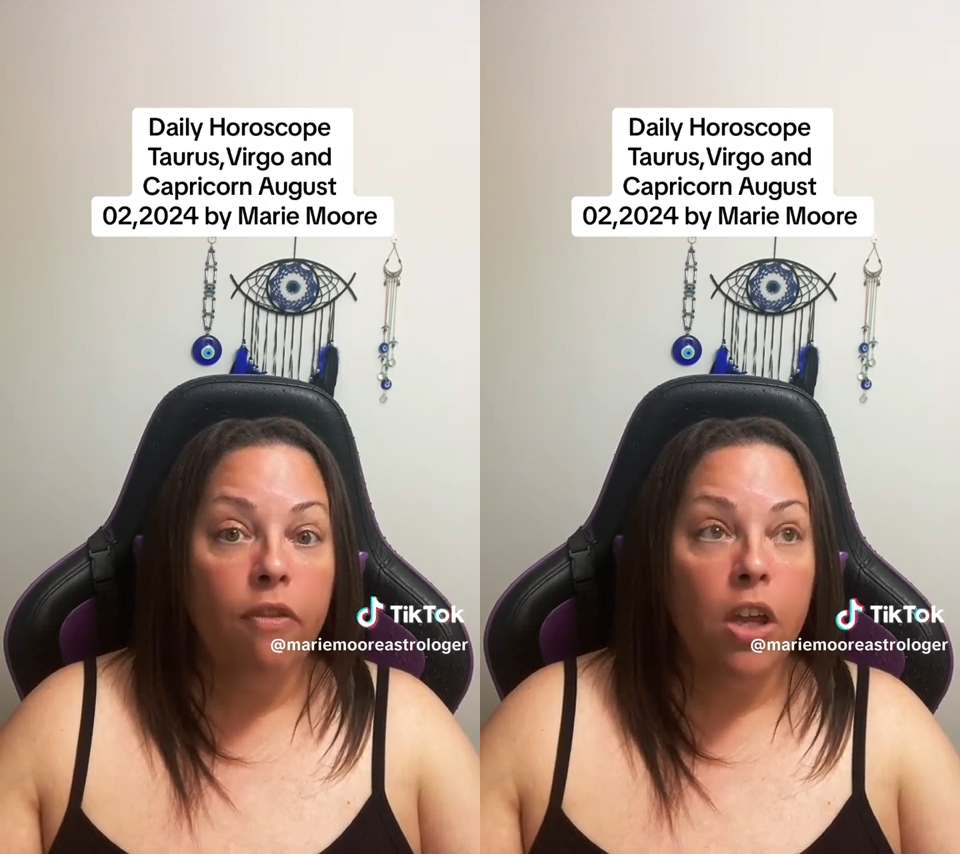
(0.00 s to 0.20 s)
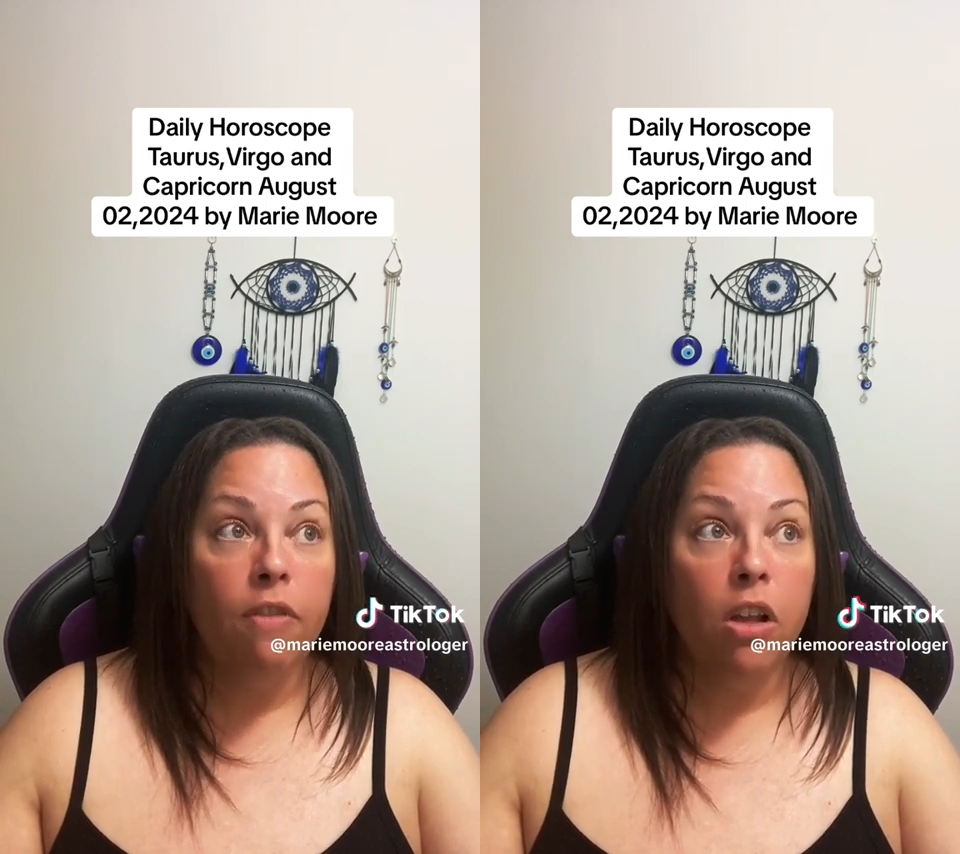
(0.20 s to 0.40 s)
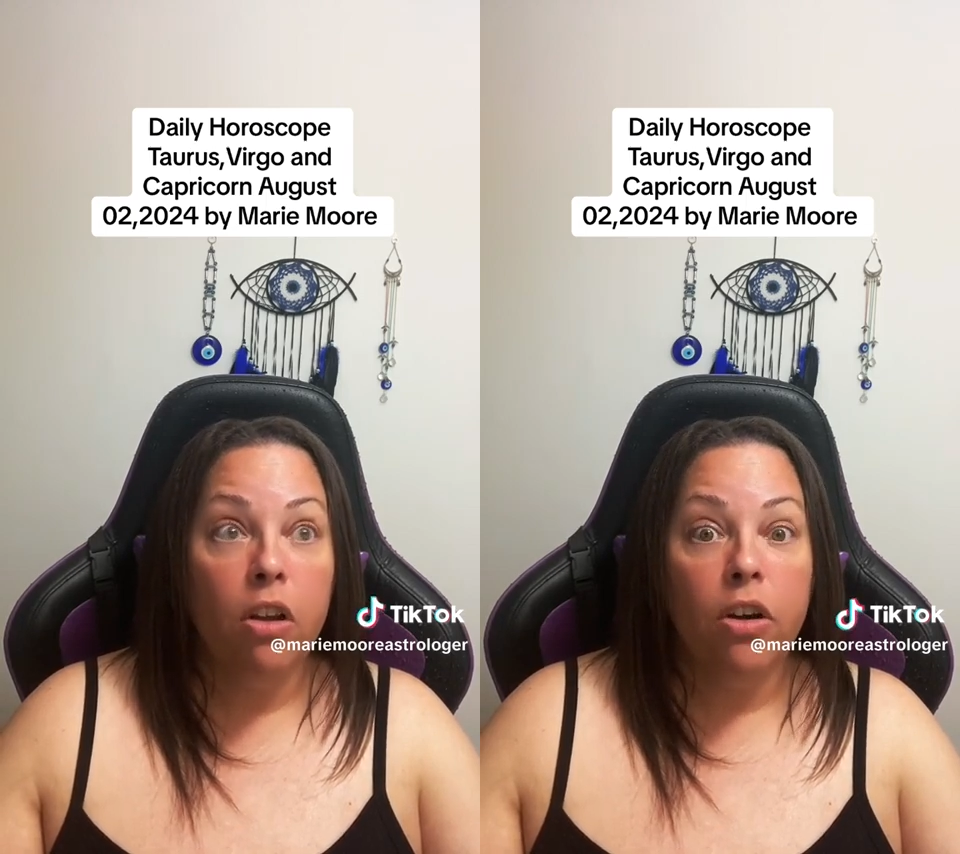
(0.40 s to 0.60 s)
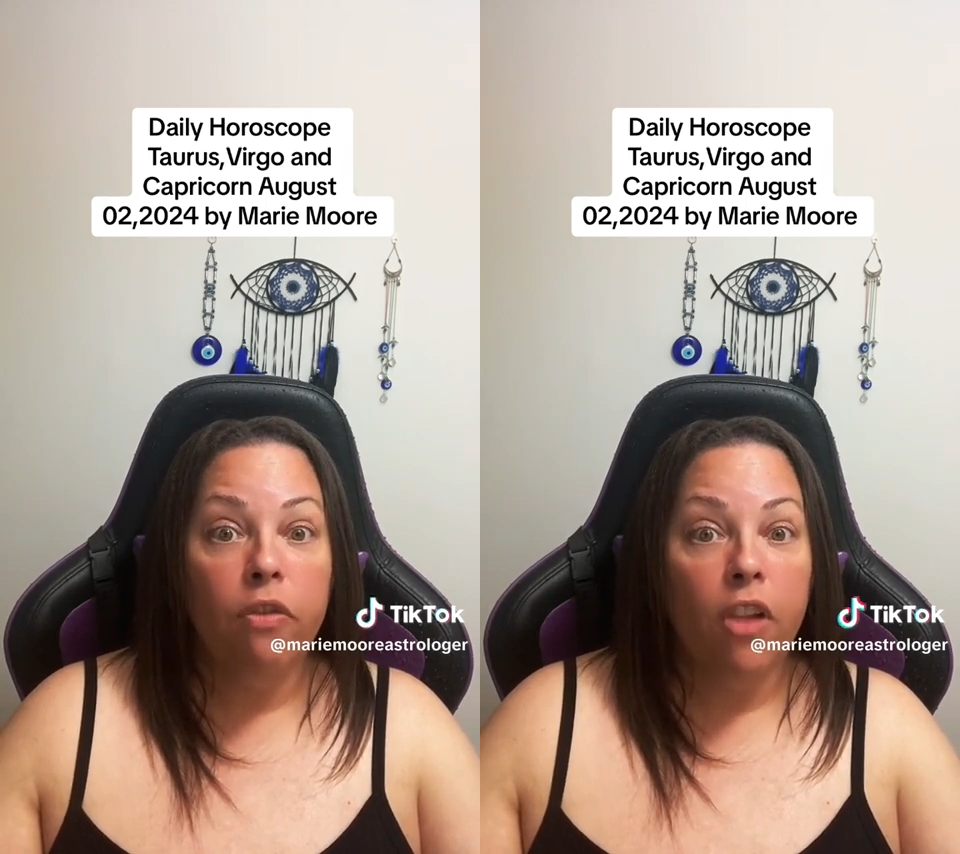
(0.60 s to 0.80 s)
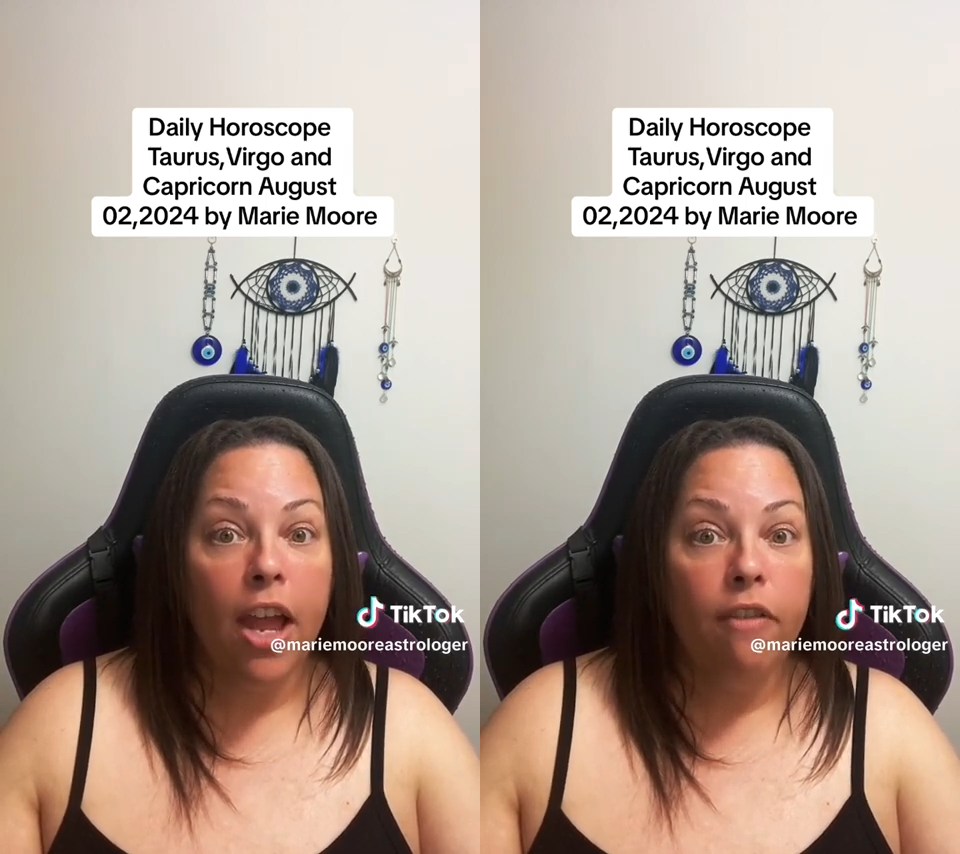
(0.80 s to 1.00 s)
you have to learn to
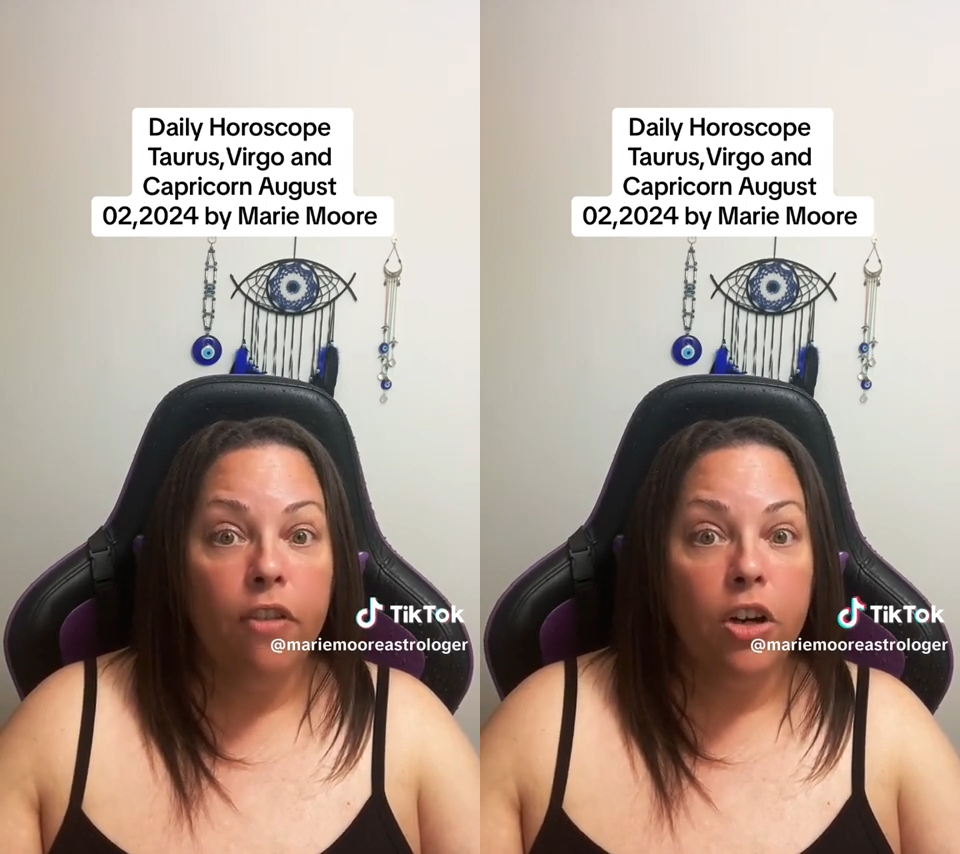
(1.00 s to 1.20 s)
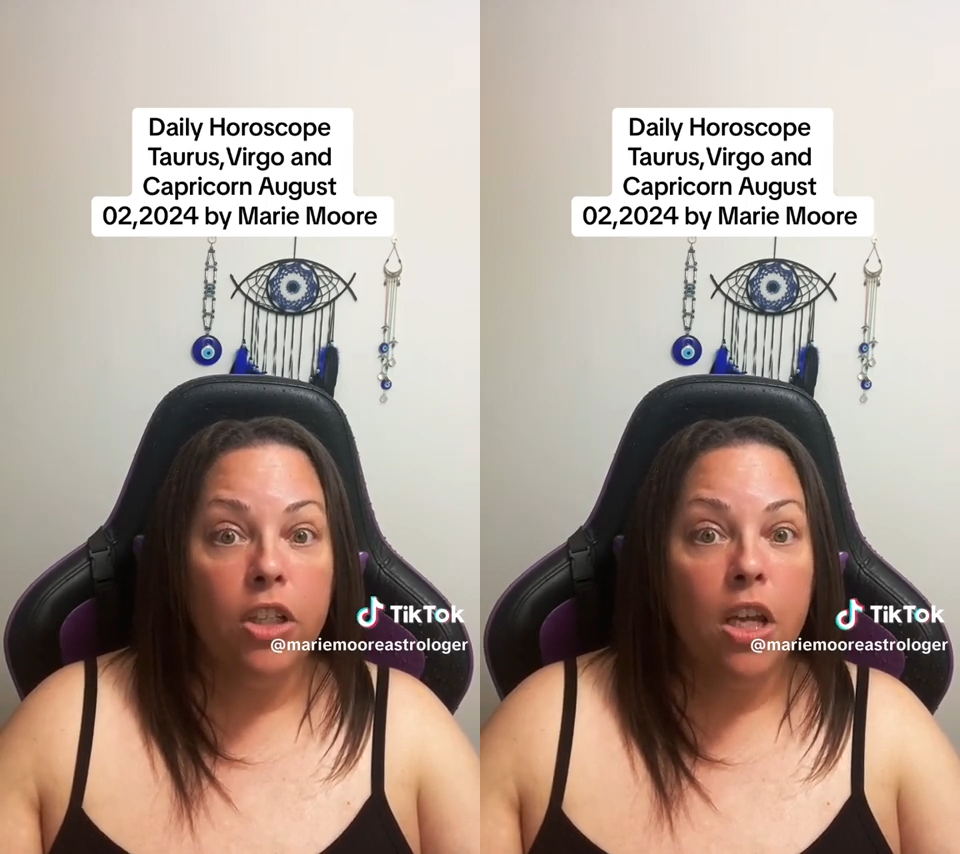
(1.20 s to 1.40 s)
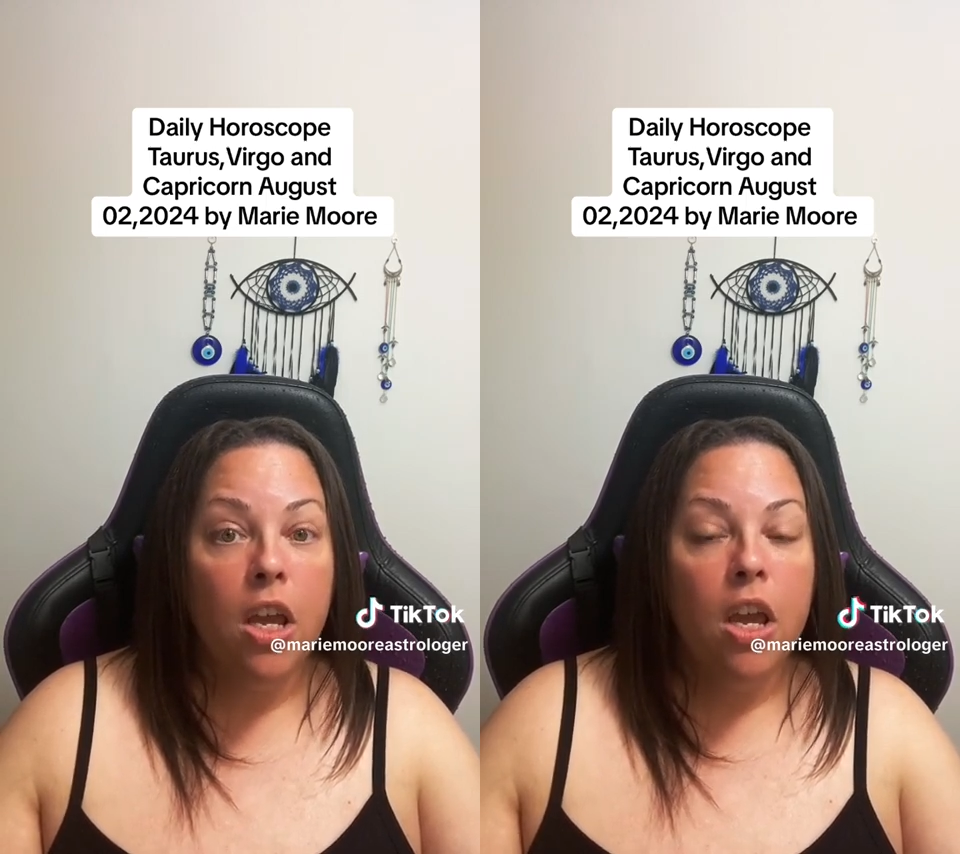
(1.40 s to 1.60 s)
fly first